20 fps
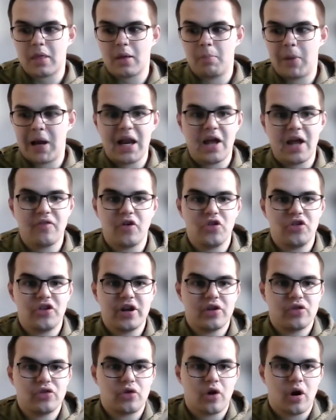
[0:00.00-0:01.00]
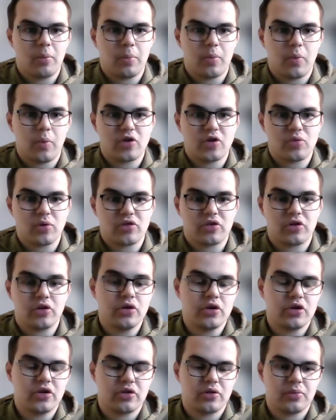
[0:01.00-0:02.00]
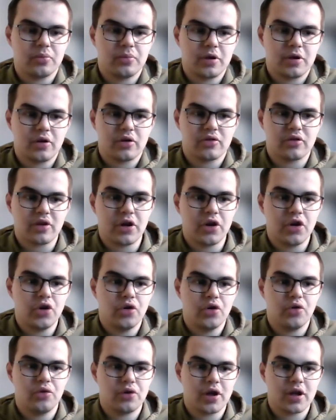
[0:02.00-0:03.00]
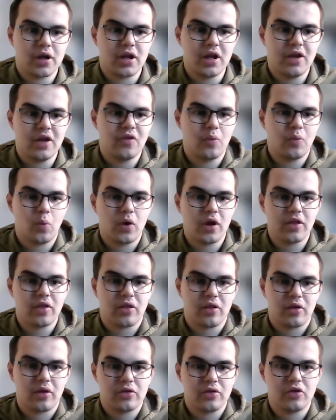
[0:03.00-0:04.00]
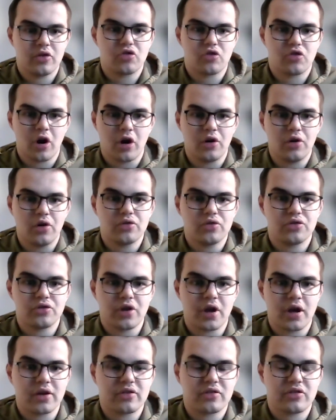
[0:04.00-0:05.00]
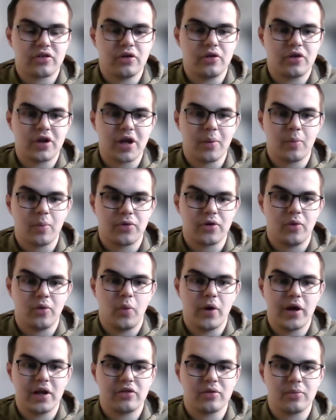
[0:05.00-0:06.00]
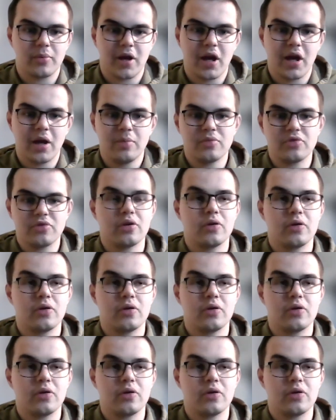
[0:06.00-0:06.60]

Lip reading: my level didn't drop, which was good because I knew that even with the struggles, I still kept on winning some games.